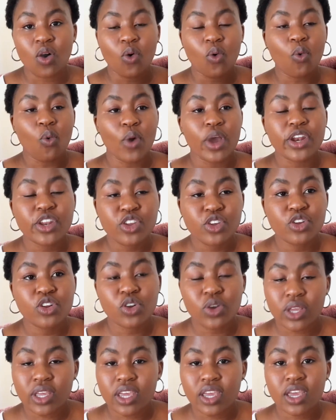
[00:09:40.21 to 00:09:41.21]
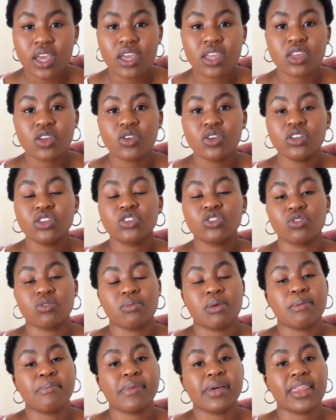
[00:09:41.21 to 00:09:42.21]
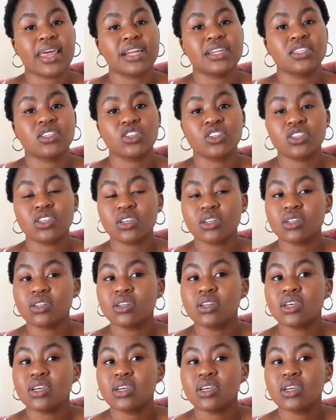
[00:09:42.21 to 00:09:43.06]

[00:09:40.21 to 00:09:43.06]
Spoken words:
when you're looking, you need to remember that certain